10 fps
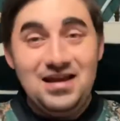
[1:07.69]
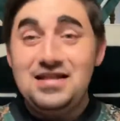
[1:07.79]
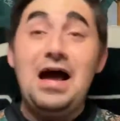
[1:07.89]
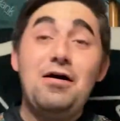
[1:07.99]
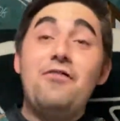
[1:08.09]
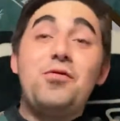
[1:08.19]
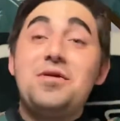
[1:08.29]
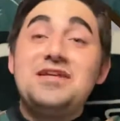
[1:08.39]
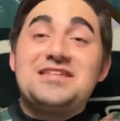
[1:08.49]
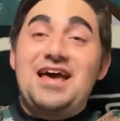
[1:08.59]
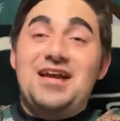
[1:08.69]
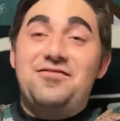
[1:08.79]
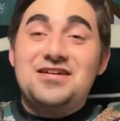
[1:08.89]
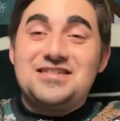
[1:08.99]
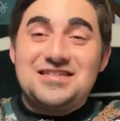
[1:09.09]
Now everybody's ahead of
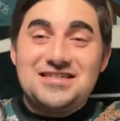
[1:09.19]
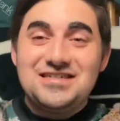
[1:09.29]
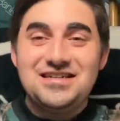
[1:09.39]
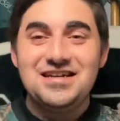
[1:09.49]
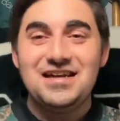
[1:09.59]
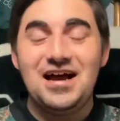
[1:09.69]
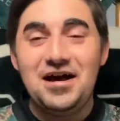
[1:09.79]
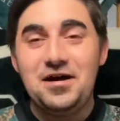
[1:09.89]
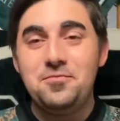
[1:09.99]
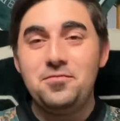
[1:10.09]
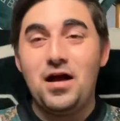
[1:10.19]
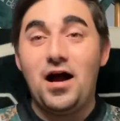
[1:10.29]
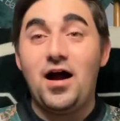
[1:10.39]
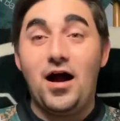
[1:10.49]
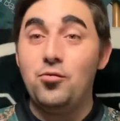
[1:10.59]
us. I'm
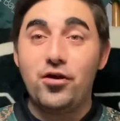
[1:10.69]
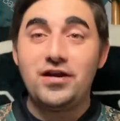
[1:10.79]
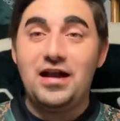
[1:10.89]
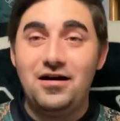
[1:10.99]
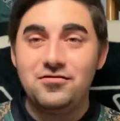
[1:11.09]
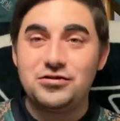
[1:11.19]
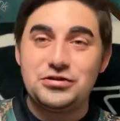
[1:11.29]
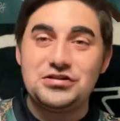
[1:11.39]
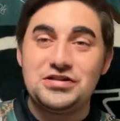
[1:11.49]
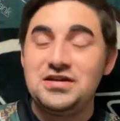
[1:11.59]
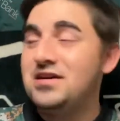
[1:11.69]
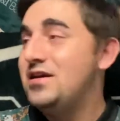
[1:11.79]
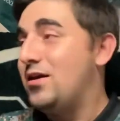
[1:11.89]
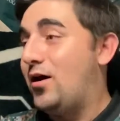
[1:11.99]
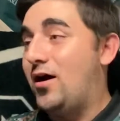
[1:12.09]
wearing an Islander jersey.
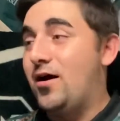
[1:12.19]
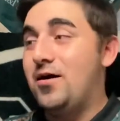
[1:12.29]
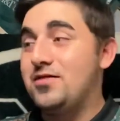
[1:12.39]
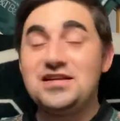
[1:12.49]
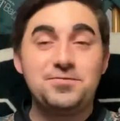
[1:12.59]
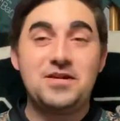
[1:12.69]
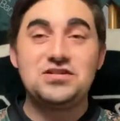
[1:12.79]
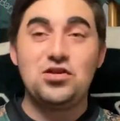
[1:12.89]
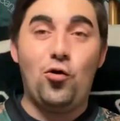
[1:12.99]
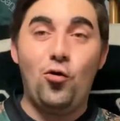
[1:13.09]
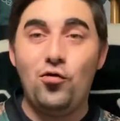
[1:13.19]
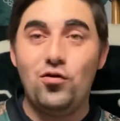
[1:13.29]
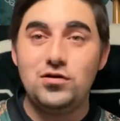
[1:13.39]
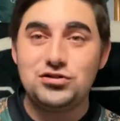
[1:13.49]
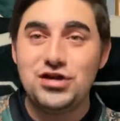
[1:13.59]
That's because the
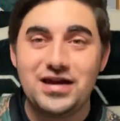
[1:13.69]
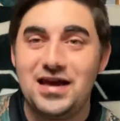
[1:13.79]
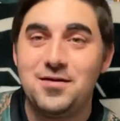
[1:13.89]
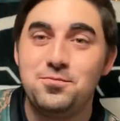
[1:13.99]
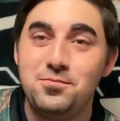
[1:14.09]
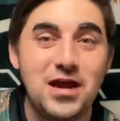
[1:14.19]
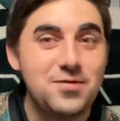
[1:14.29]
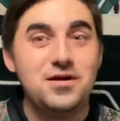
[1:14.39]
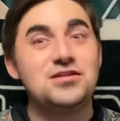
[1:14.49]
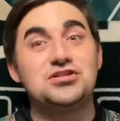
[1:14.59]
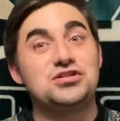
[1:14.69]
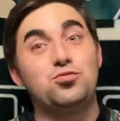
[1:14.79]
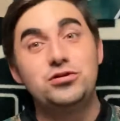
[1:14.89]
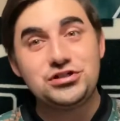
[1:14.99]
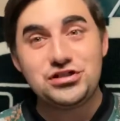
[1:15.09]
whole Jet game made me just
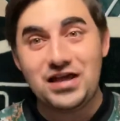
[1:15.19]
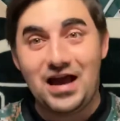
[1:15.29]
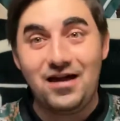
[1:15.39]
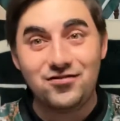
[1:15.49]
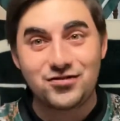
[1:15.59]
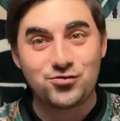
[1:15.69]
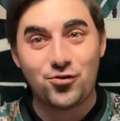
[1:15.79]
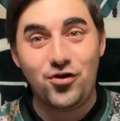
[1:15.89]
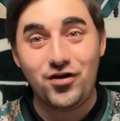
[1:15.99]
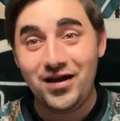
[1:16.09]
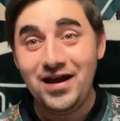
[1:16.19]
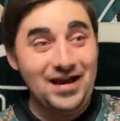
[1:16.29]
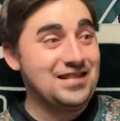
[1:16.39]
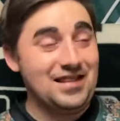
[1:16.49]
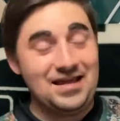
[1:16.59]
wish the Islanders were on,
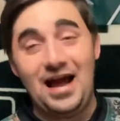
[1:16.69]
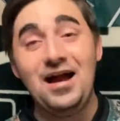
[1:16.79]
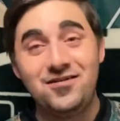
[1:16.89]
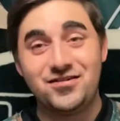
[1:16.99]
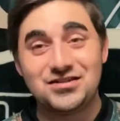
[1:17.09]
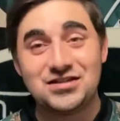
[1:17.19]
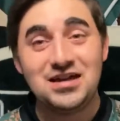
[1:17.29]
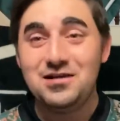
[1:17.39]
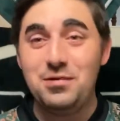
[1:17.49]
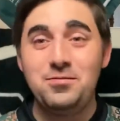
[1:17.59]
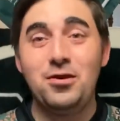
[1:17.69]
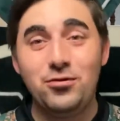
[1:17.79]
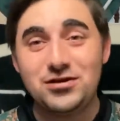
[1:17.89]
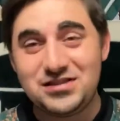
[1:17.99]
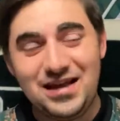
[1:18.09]
and then the Islanders made me
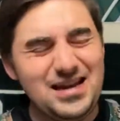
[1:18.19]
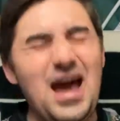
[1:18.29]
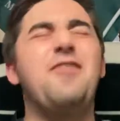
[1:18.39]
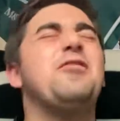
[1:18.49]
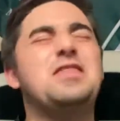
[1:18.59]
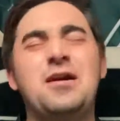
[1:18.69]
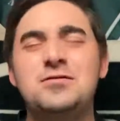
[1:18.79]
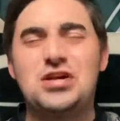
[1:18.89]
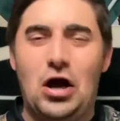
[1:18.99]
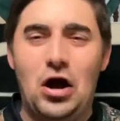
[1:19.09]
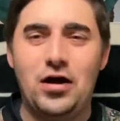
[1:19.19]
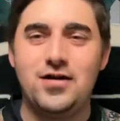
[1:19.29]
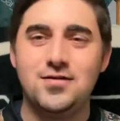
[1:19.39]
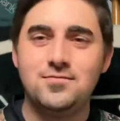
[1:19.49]
wish that everything was gone.